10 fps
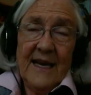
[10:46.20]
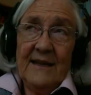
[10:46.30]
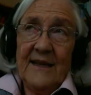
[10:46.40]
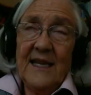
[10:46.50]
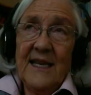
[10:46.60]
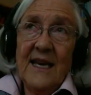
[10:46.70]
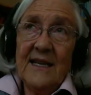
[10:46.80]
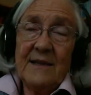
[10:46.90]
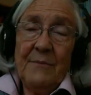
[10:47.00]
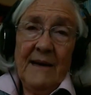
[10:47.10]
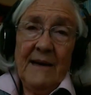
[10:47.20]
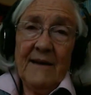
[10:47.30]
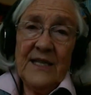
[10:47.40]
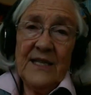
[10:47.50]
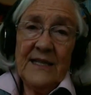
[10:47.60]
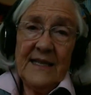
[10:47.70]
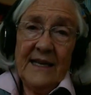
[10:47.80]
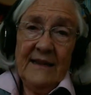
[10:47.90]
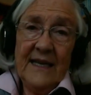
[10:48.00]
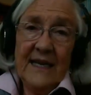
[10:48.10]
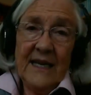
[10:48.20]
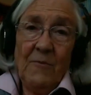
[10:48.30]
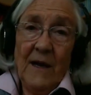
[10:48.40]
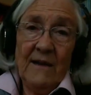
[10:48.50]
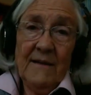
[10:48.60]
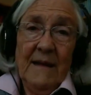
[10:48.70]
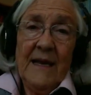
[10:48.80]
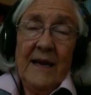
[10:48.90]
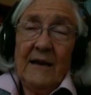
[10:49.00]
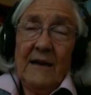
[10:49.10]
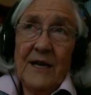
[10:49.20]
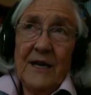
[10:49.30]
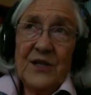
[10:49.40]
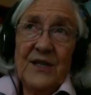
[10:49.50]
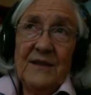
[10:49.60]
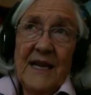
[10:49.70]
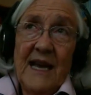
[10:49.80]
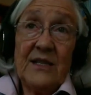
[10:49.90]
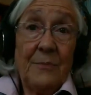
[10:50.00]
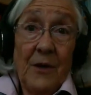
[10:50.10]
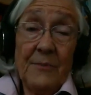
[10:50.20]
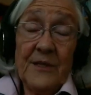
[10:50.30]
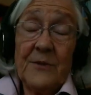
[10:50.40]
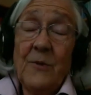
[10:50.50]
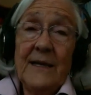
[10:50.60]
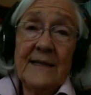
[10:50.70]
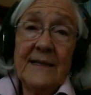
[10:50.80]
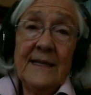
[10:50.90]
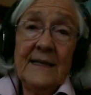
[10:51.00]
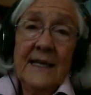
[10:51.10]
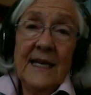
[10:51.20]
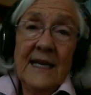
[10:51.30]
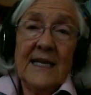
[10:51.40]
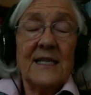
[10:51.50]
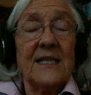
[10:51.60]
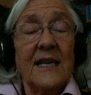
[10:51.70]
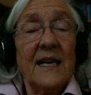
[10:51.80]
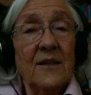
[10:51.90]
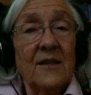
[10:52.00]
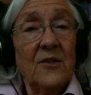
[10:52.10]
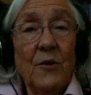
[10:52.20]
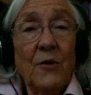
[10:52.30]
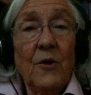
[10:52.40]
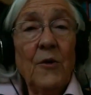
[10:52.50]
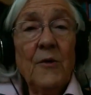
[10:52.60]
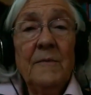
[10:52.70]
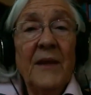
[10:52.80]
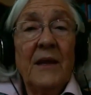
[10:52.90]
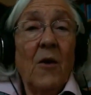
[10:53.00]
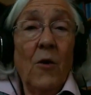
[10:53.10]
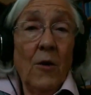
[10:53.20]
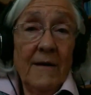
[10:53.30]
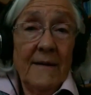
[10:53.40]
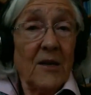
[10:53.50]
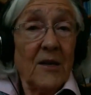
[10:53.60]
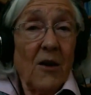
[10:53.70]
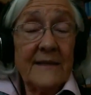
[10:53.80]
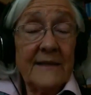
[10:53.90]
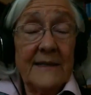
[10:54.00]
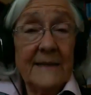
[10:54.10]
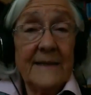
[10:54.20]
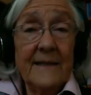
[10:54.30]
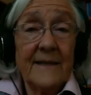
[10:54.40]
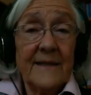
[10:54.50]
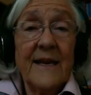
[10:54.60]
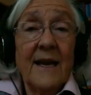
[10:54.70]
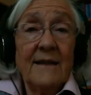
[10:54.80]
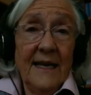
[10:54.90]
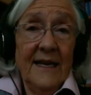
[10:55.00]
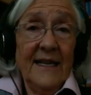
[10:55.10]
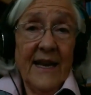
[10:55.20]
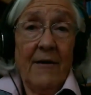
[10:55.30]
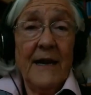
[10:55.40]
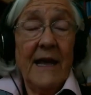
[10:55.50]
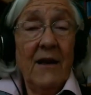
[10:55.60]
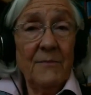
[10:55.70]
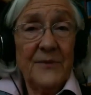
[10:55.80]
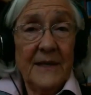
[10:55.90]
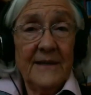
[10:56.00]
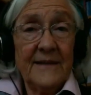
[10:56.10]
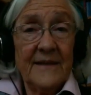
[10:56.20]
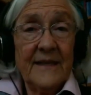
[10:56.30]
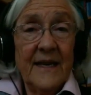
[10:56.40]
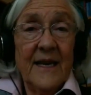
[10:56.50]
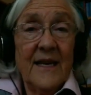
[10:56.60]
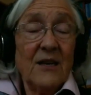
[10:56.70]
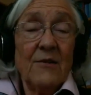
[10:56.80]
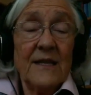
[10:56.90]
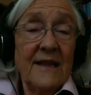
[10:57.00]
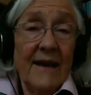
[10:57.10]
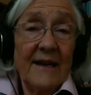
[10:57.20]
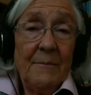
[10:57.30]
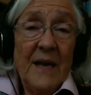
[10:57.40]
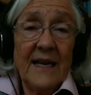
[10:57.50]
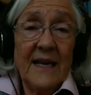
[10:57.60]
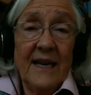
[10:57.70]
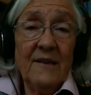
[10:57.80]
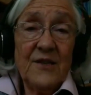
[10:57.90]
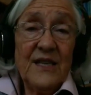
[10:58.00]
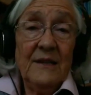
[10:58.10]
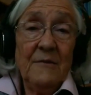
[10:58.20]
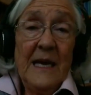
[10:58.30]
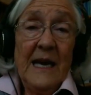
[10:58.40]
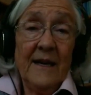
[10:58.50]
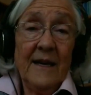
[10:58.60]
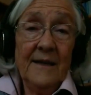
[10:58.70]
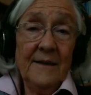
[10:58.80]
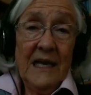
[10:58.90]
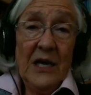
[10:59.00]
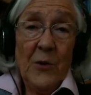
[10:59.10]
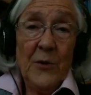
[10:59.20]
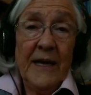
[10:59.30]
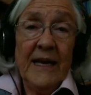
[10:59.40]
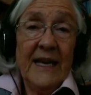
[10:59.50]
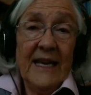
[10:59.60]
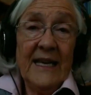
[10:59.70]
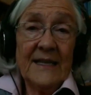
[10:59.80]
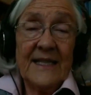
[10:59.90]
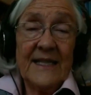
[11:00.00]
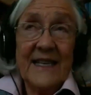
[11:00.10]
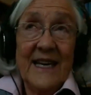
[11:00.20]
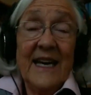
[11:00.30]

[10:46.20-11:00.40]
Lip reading: And thinking as a biologist, I think, well, aggression has a purpose. What is it? It's to get control or cause distance. That's how it helps us. So it's not a basic energy that we got to unload. It's